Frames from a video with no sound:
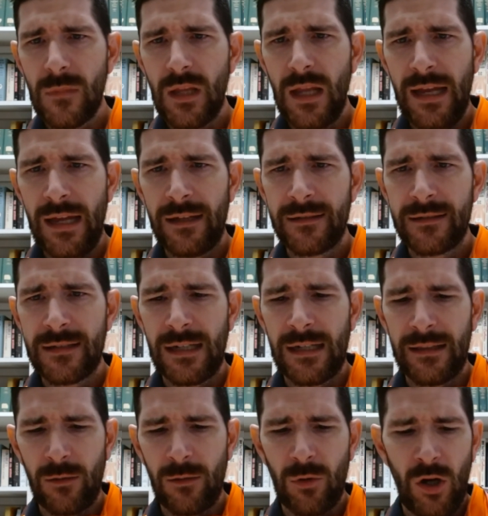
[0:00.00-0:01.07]
And
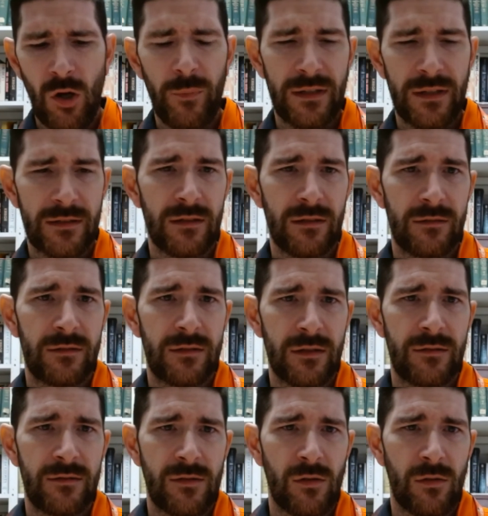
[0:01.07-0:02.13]
they were hoping to
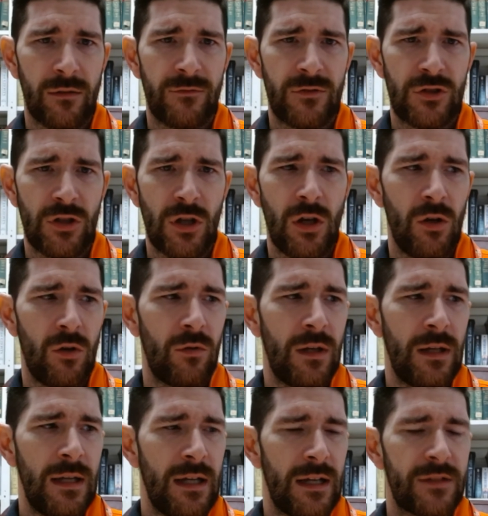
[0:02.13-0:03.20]
sort of show
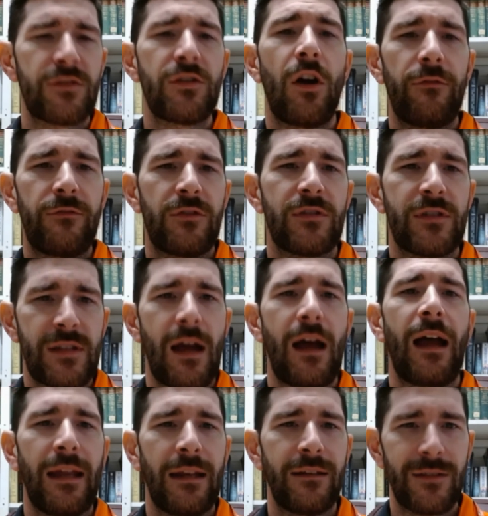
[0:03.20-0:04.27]
a softer
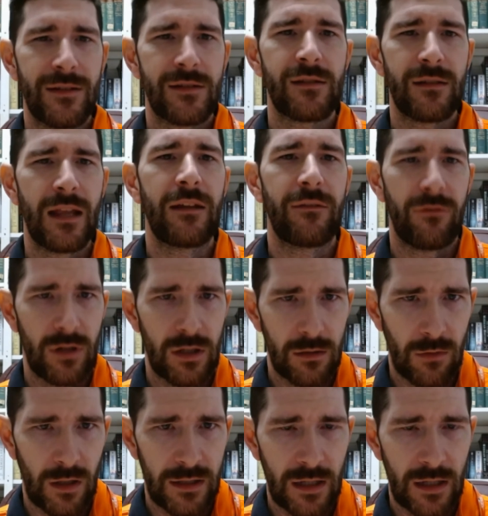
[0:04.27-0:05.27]
side to slavery, right?